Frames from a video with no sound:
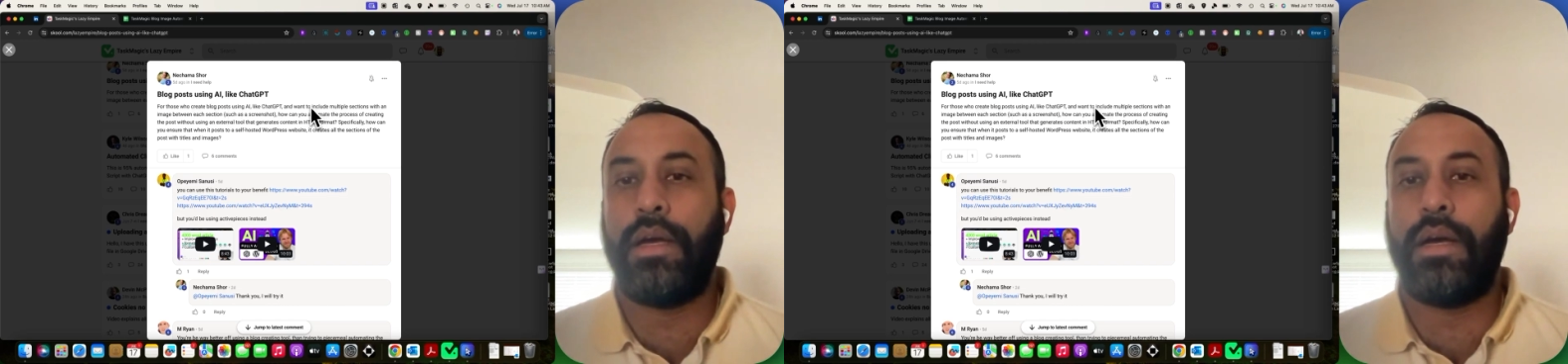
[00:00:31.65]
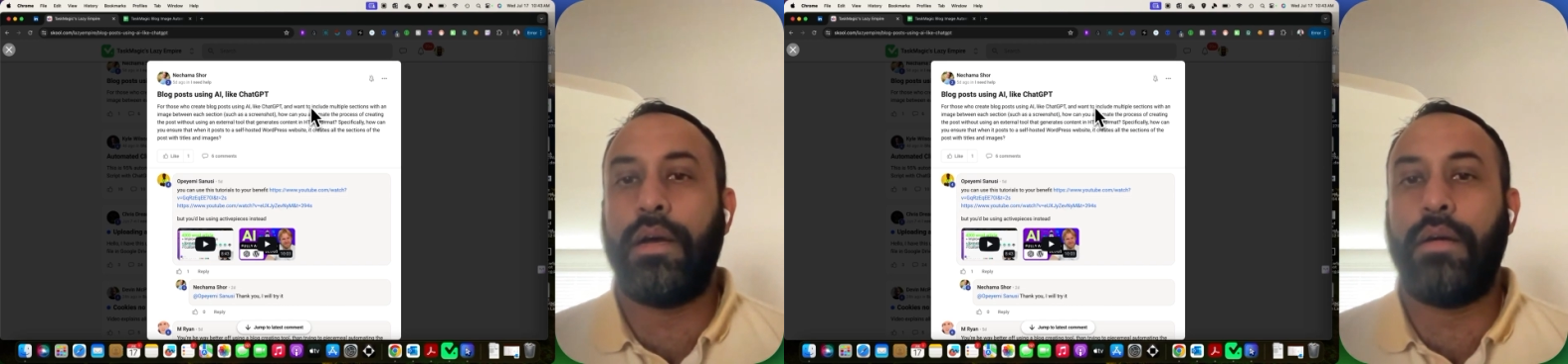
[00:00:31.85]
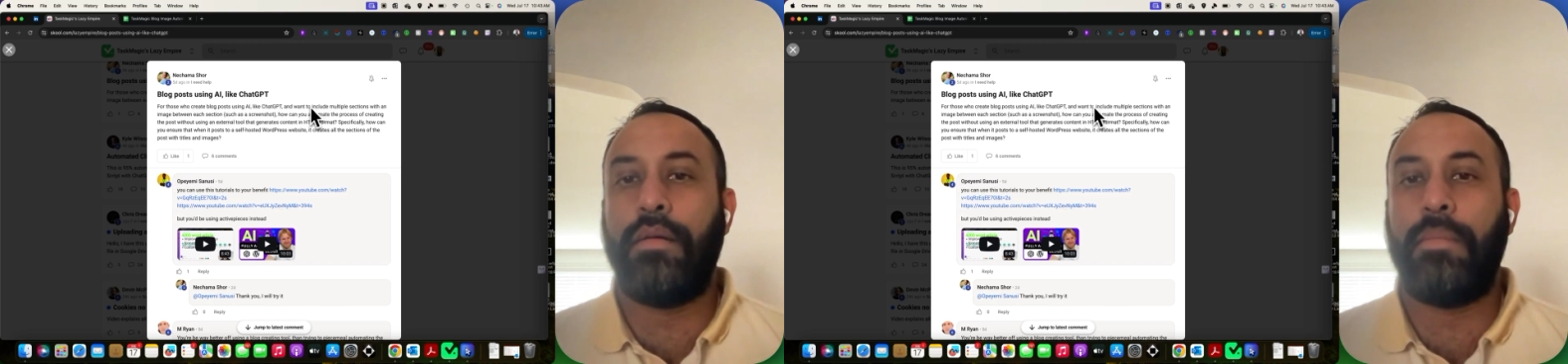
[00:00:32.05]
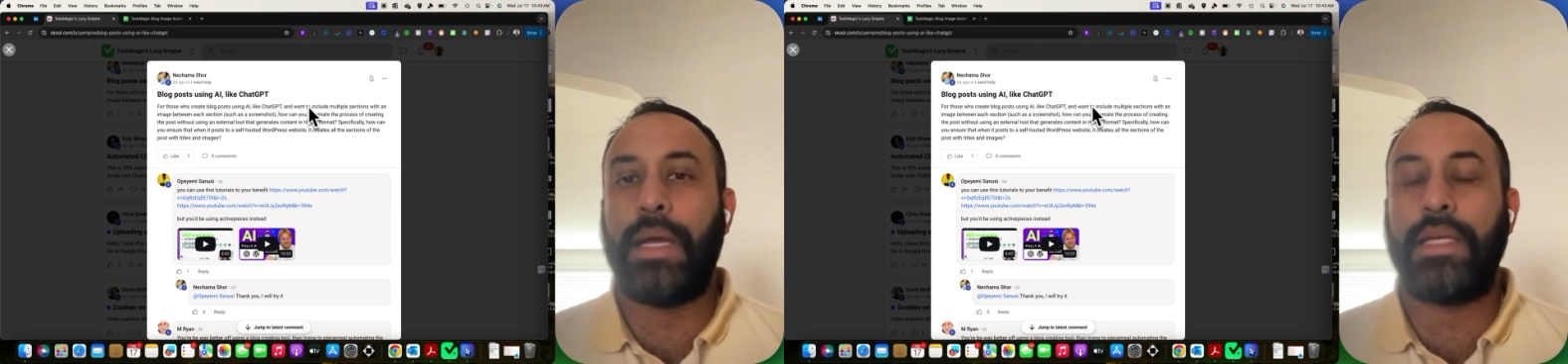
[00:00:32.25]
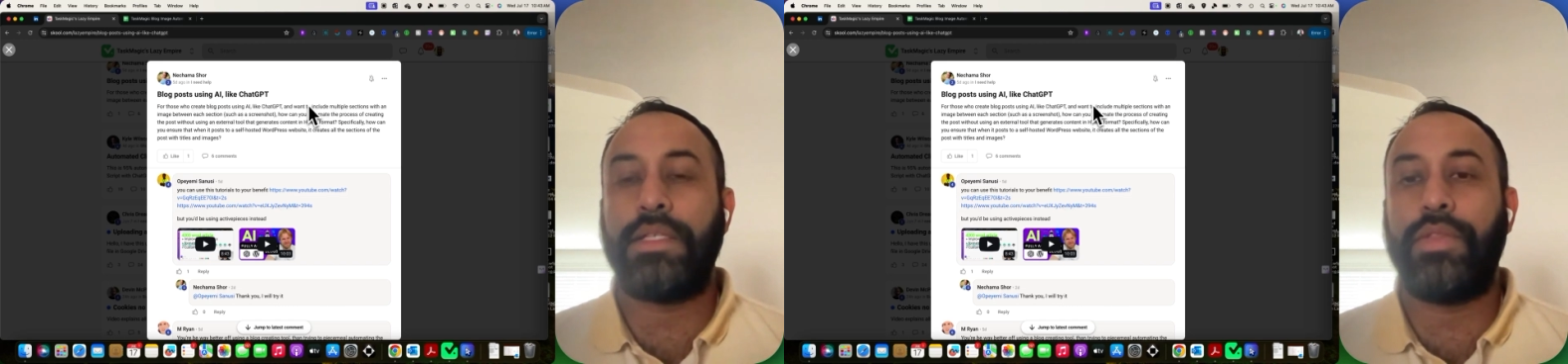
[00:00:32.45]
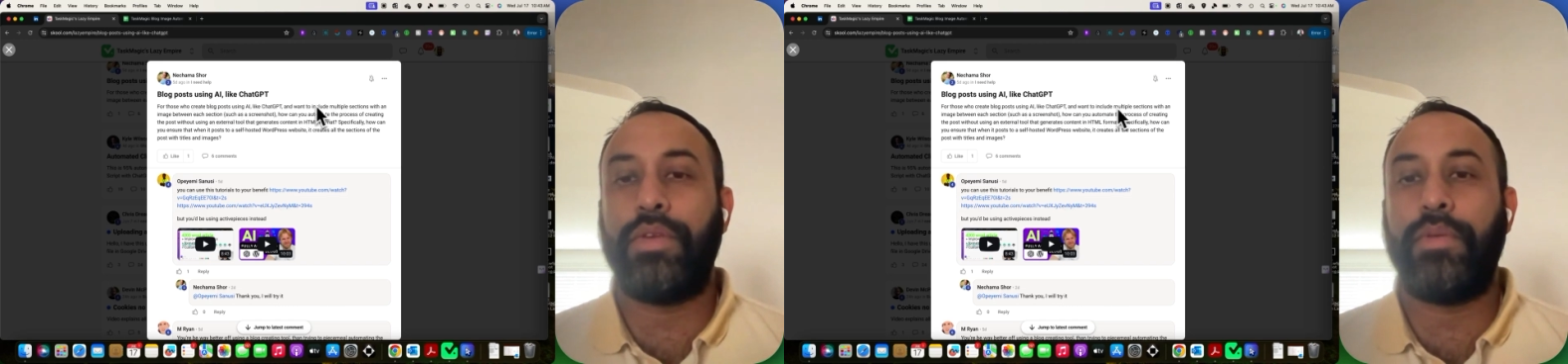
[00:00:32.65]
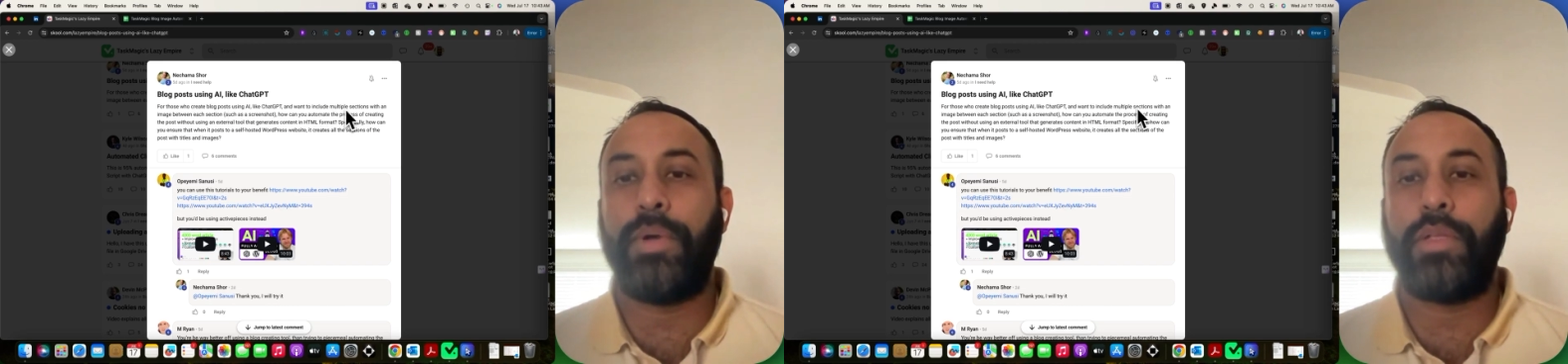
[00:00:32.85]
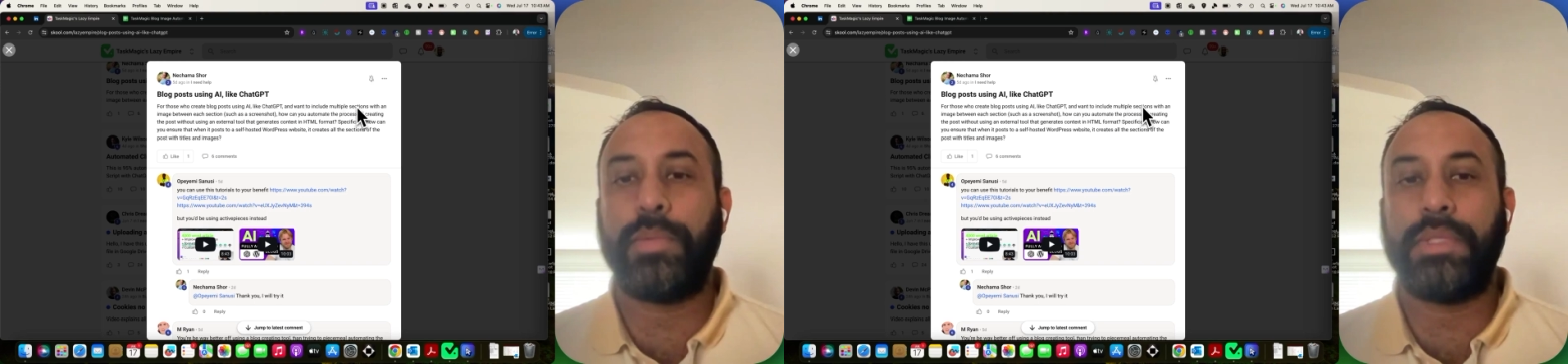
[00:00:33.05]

I guess in theory, multiple